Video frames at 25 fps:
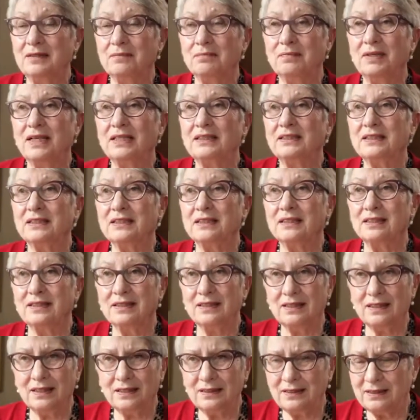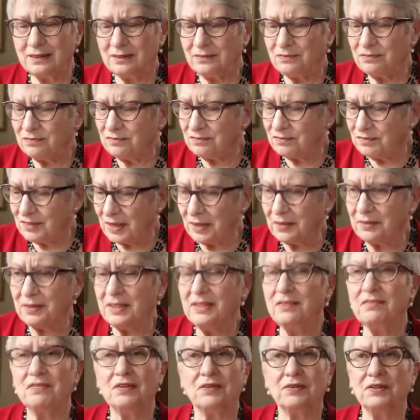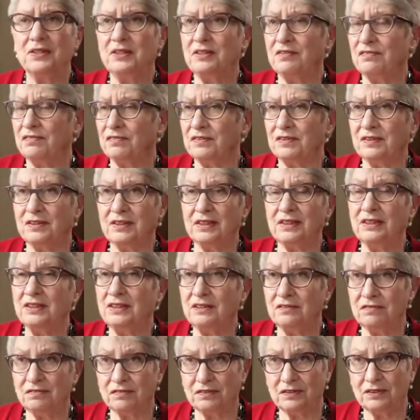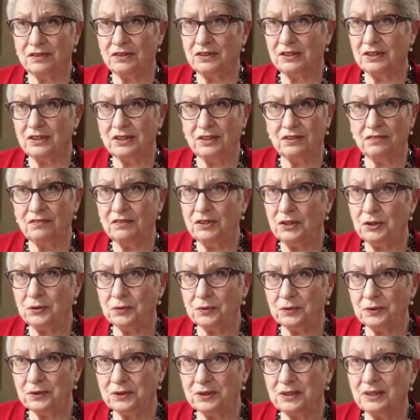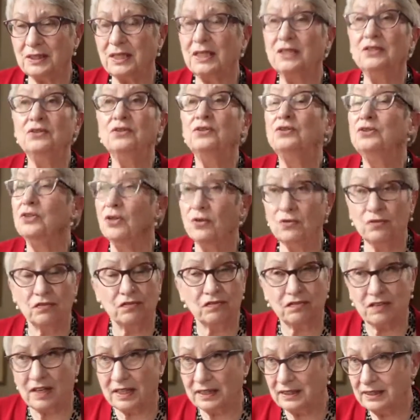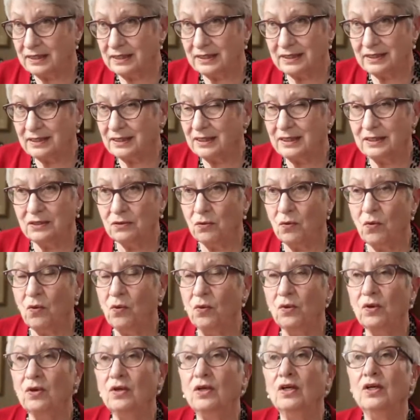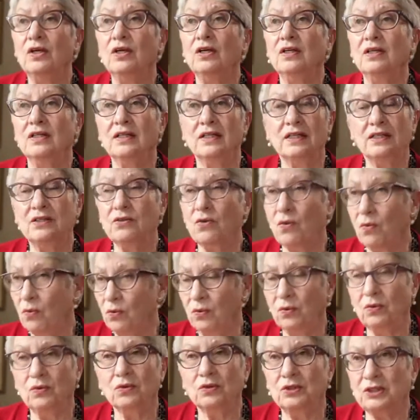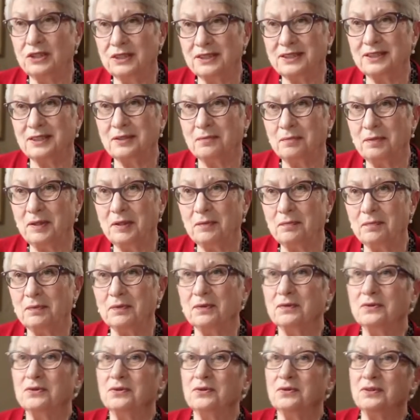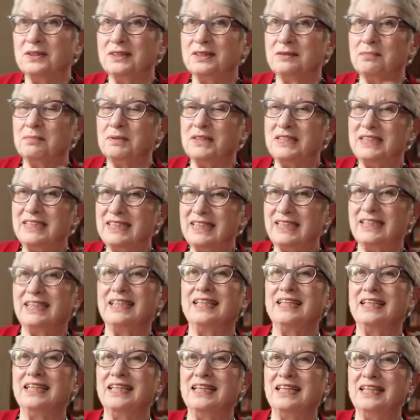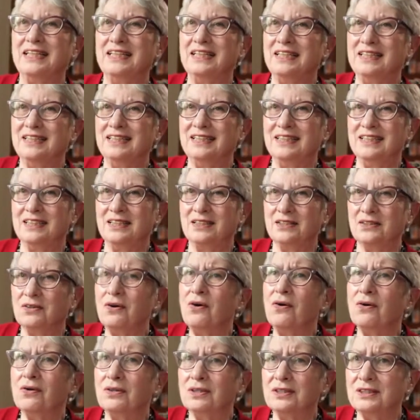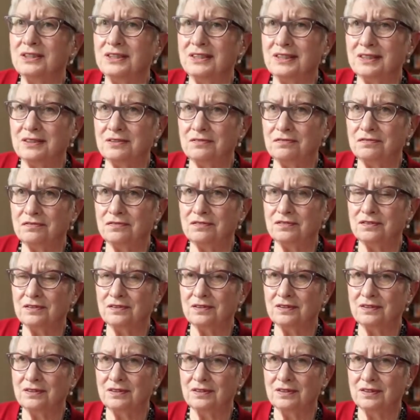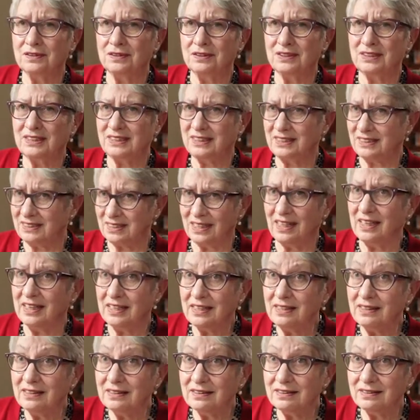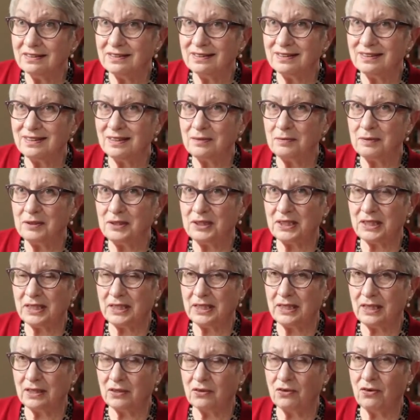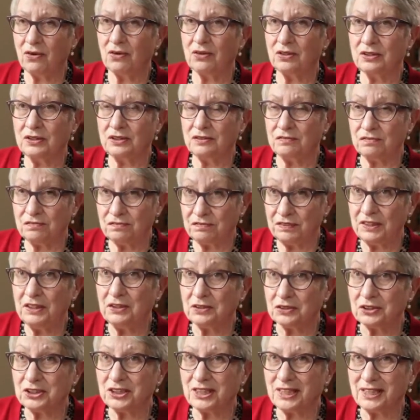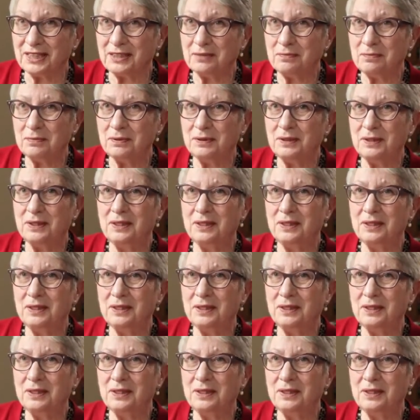But it's very, very different in different individuals, and you don't find it in all autistic people. So it's a particular cognitive style, a particular cognitive phenotype,